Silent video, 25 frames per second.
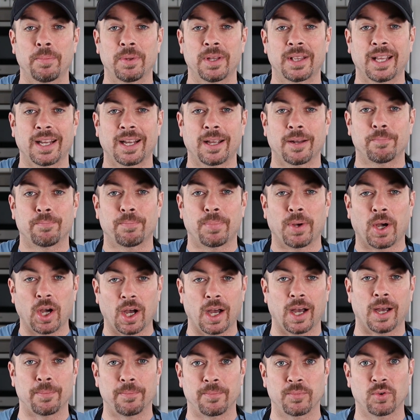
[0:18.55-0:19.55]
thinking,
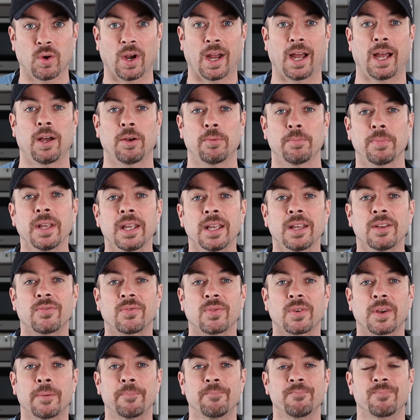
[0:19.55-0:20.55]
Bob, ground beef.
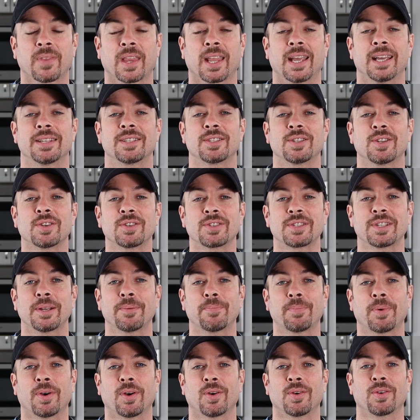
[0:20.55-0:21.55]
It's so
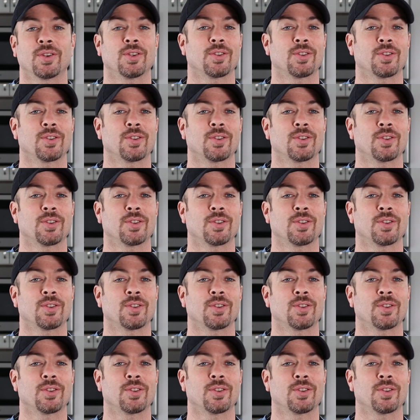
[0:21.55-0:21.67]
simple.